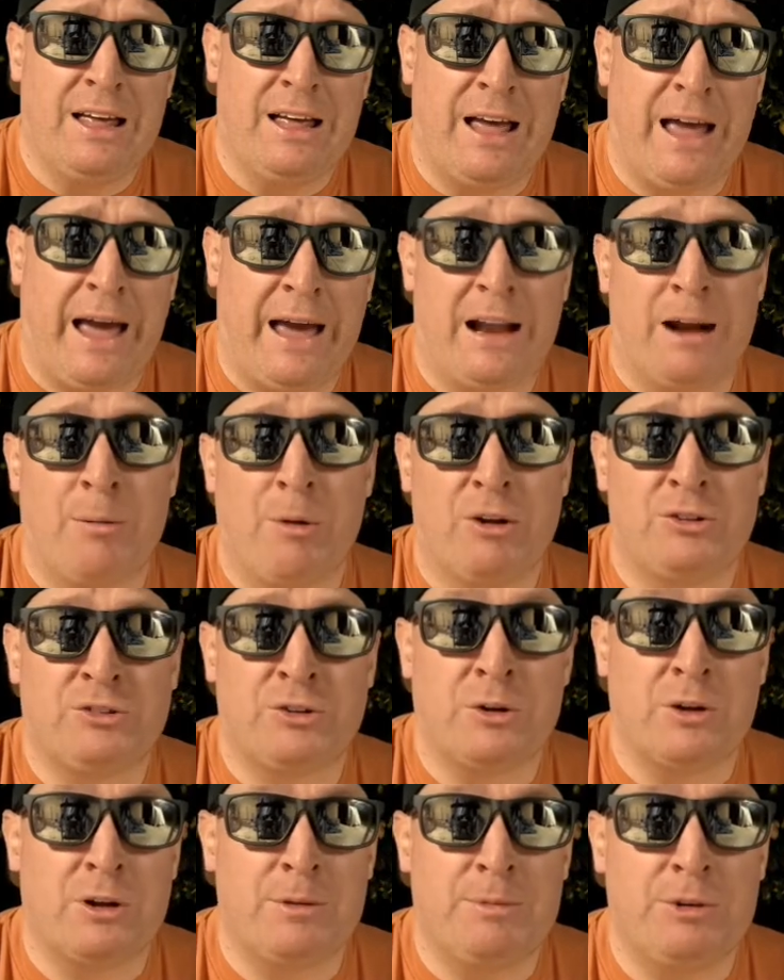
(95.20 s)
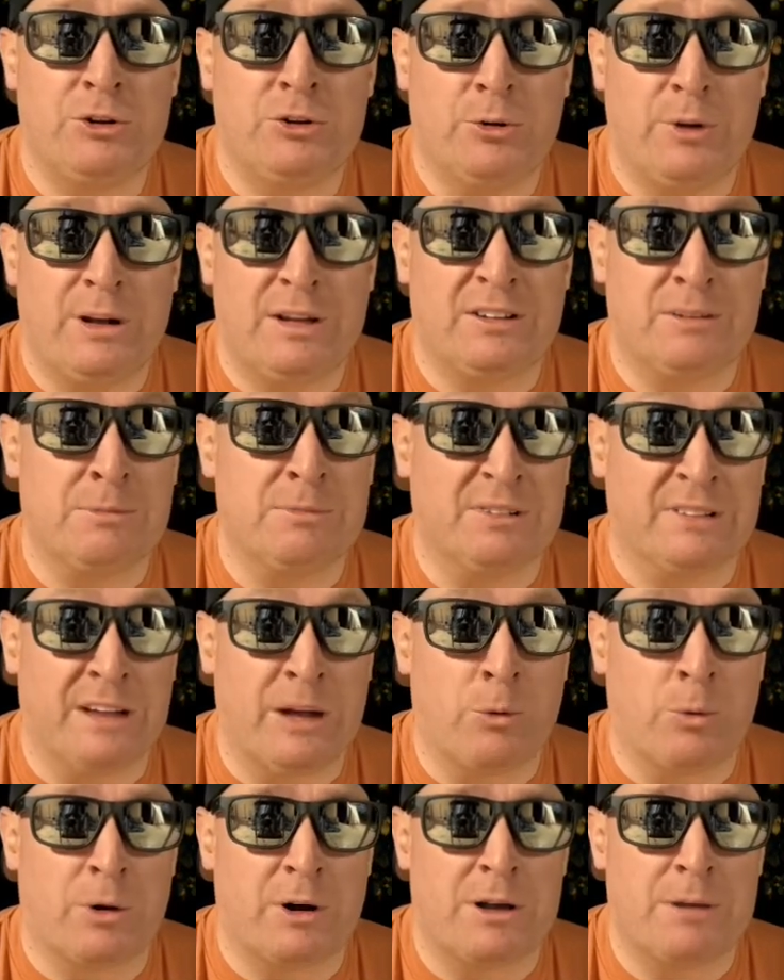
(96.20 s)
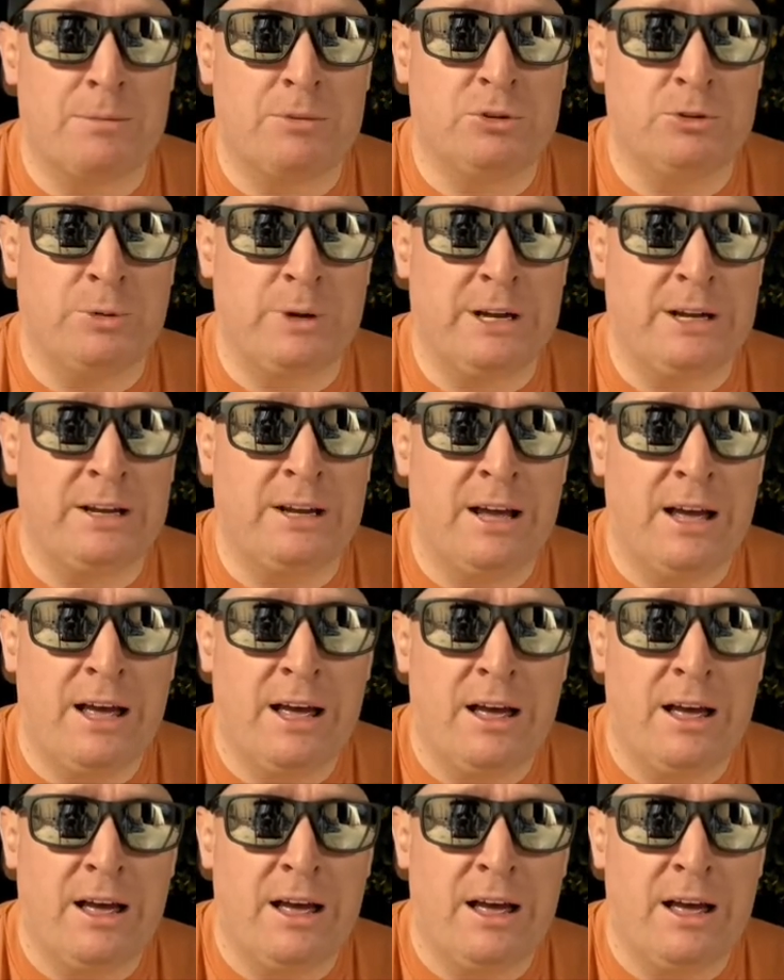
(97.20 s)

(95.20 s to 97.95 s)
And I'm also going to be doing some sled work in between,